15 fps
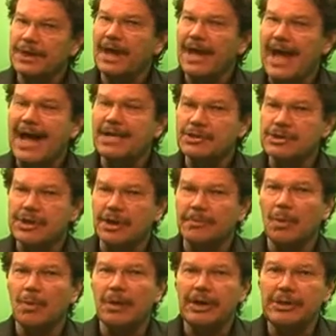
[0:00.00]
than last year,
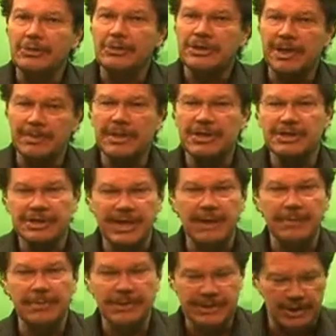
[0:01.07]
but we're going to use some of the
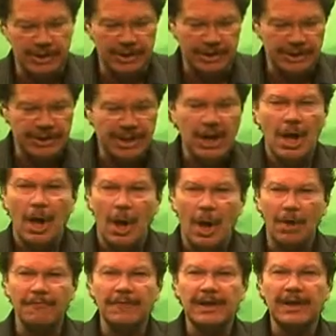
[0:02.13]
same materials.
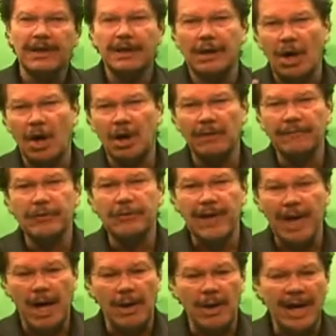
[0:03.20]
Hopefully all of you
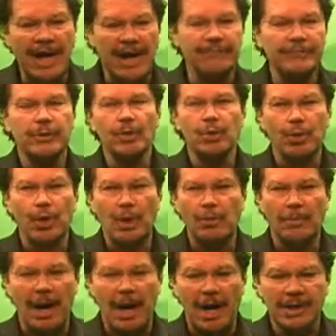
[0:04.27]
now have your grow
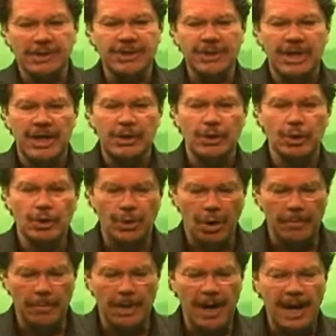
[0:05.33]
box. Your
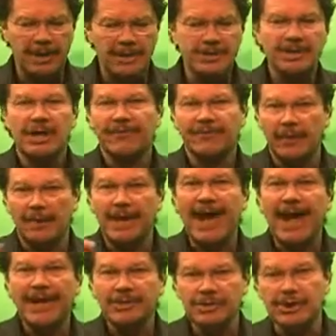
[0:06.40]
grow box from
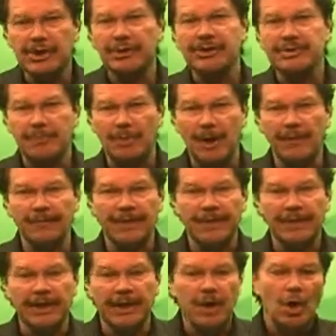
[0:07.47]
last year is
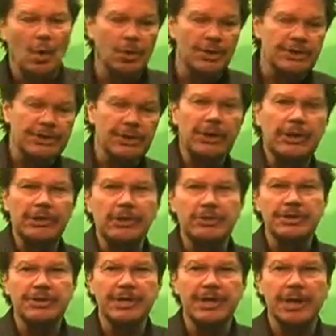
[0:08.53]
perfect. We're still going to
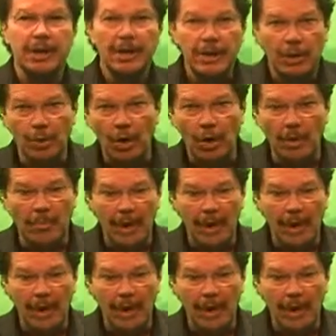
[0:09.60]
use the grow